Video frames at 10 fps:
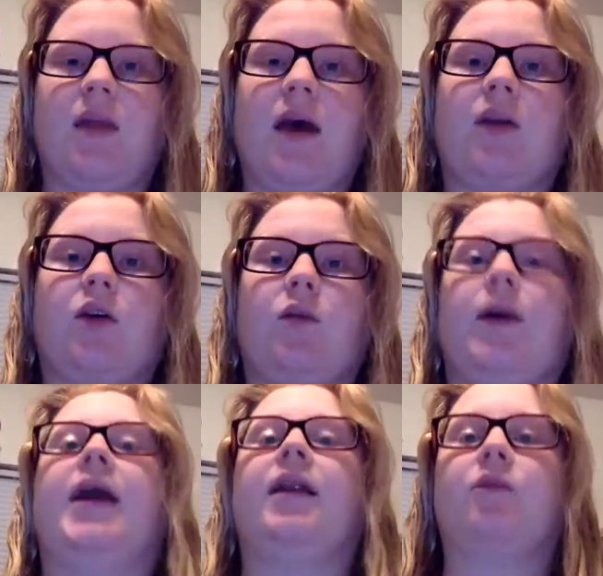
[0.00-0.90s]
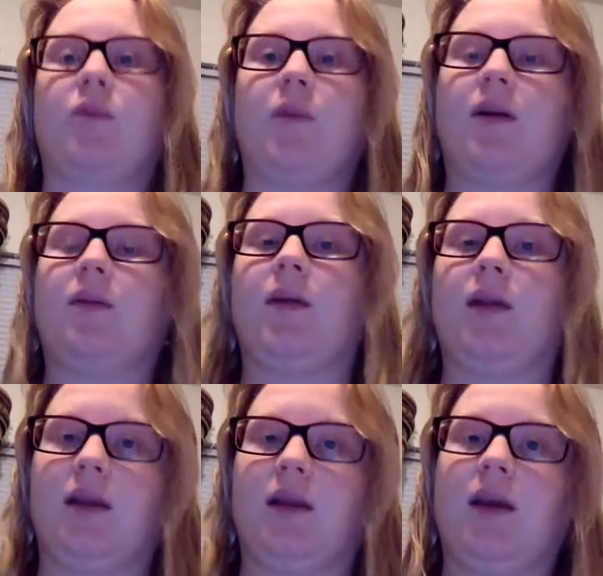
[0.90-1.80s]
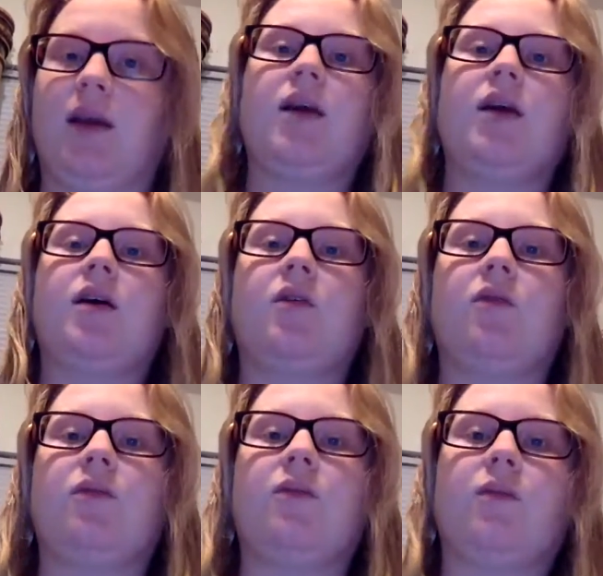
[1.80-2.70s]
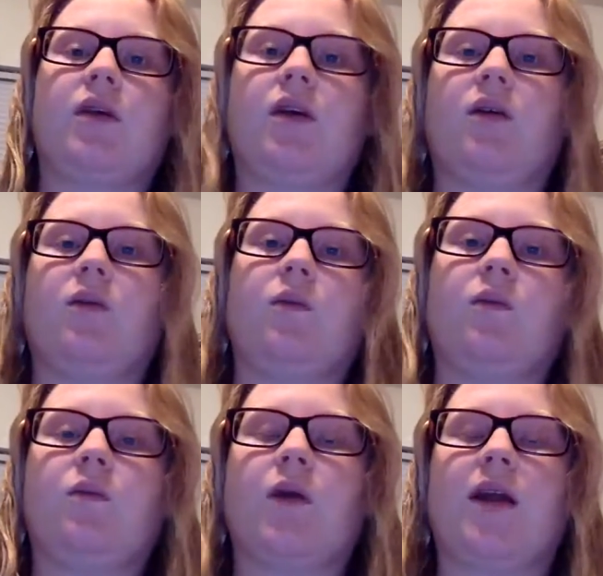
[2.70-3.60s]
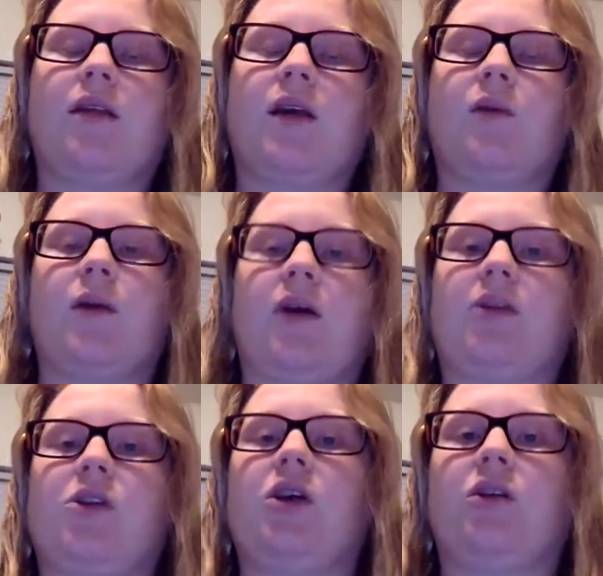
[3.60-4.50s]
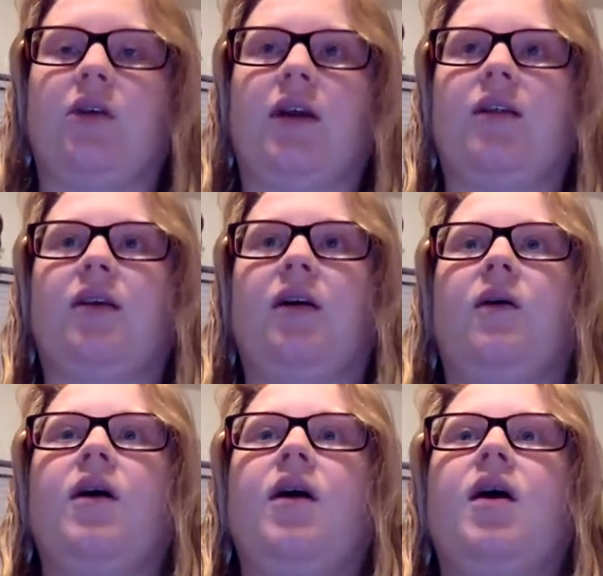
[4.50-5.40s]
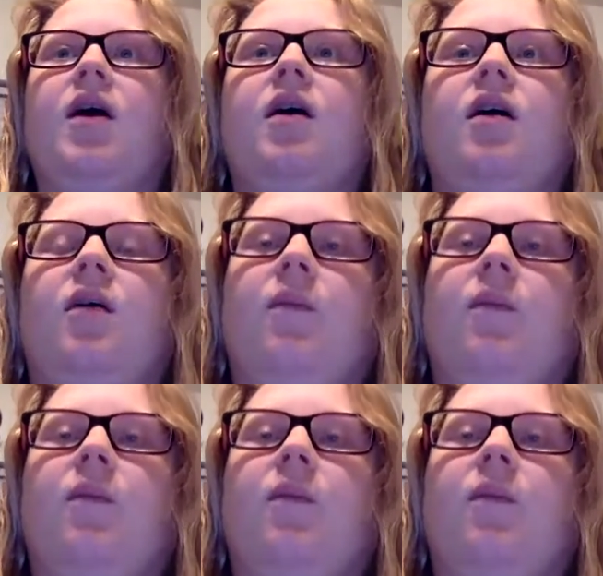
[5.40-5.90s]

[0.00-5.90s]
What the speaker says: great responsibility of raising and rearing children. So the,